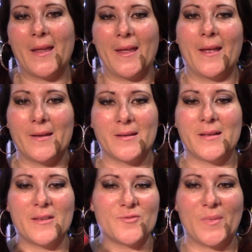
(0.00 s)
And it
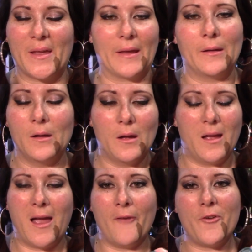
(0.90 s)
gives me
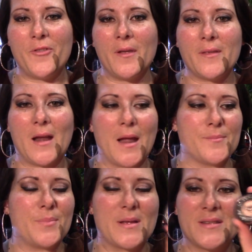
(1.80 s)
everything that I
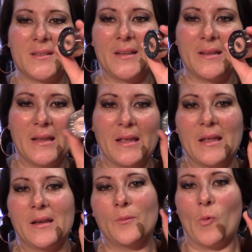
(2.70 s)
basically
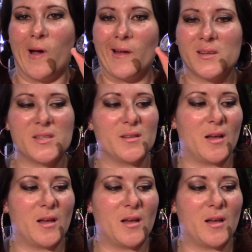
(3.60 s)
need and want.